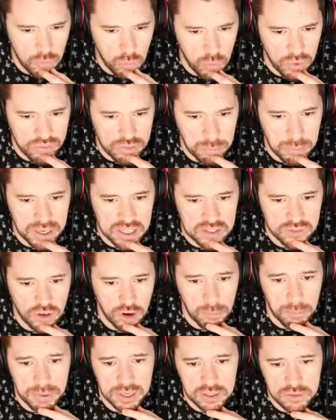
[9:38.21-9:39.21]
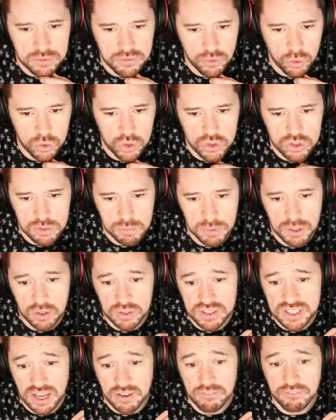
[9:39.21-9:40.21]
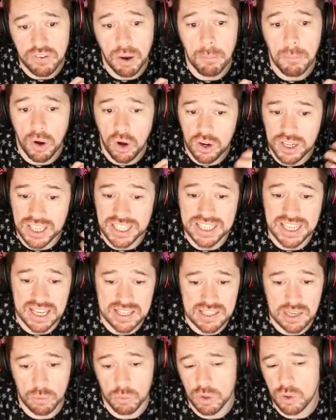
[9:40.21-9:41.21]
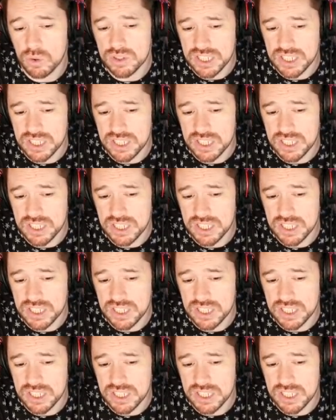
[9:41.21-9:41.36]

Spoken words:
with the PS5 and PS4 users being on the same FUT market, yes, they will.